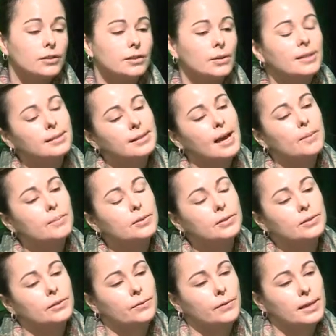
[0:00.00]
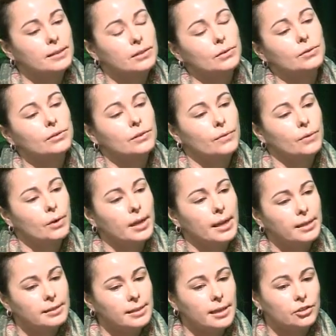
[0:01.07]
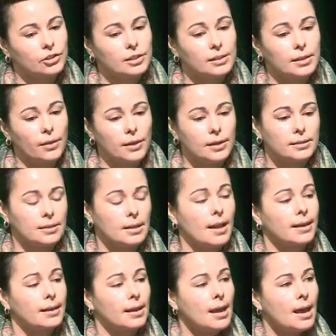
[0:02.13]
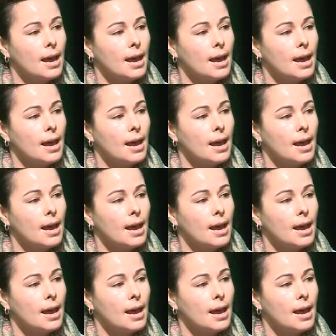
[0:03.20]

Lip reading: So examples of these sorts of organisations are things like